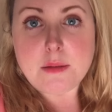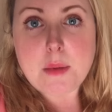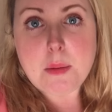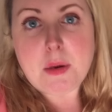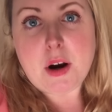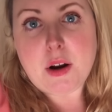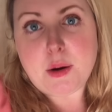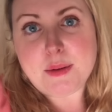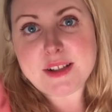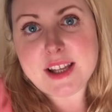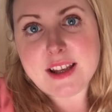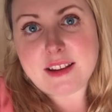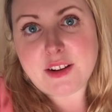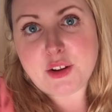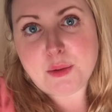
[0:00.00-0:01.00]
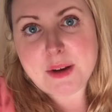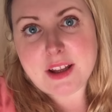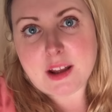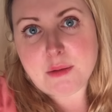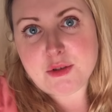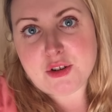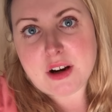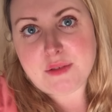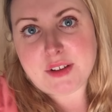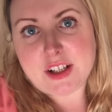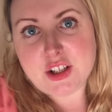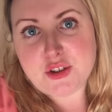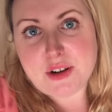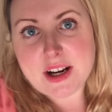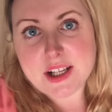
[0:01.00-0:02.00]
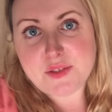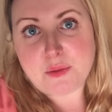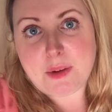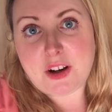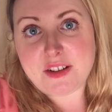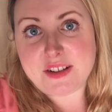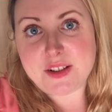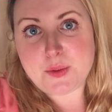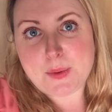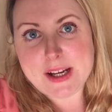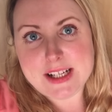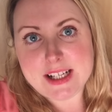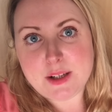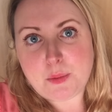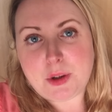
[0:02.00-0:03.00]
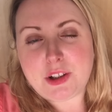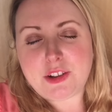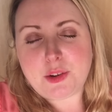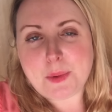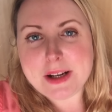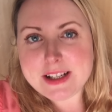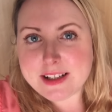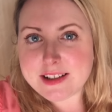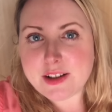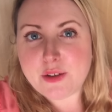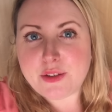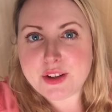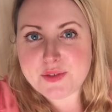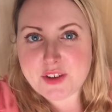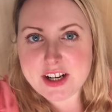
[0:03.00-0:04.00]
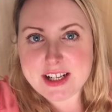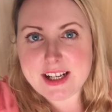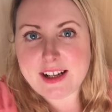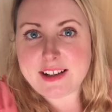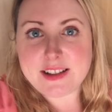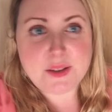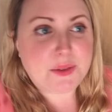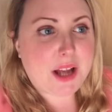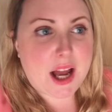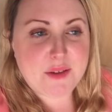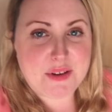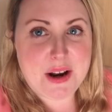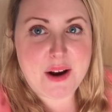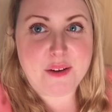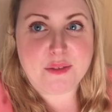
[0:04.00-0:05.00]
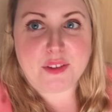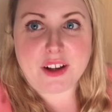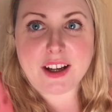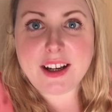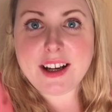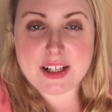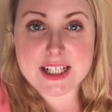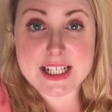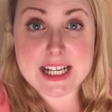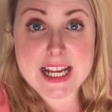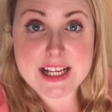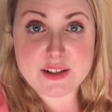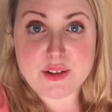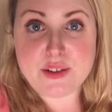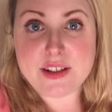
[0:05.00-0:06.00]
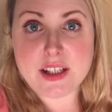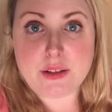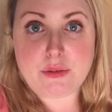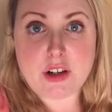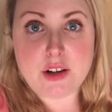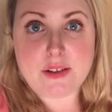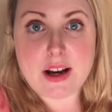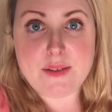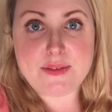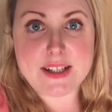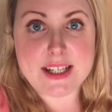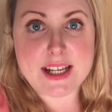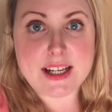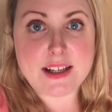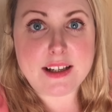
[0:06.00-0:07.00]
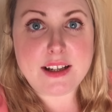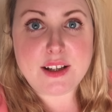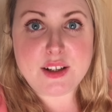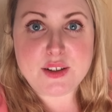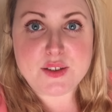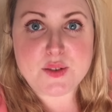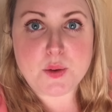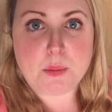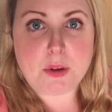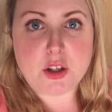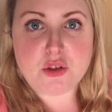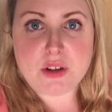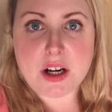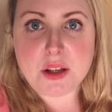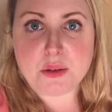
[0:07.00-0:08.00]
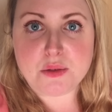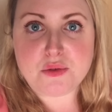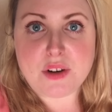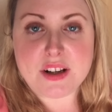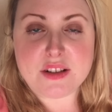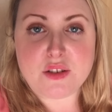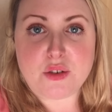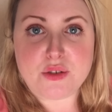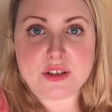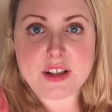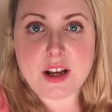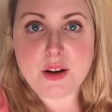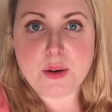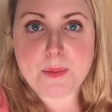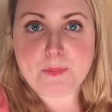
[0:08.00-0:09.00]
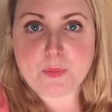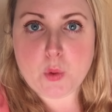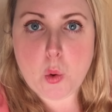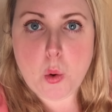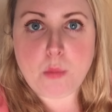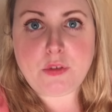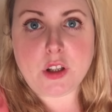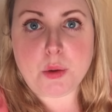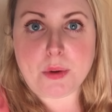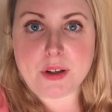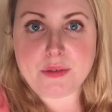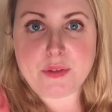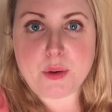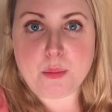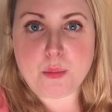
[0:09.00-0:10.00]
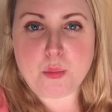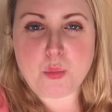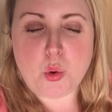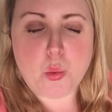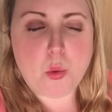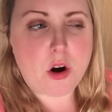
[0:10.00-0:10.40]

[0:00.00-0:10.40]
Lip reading: Remember how I was saying the other week that I was trying to find a dress for my cousin's wedding? Well, the wedding is now this Friday. I still don't have an outfit. Had an ASOS delivery arrive today, so I'm going to try those dresses on just now. Hopefully one of them will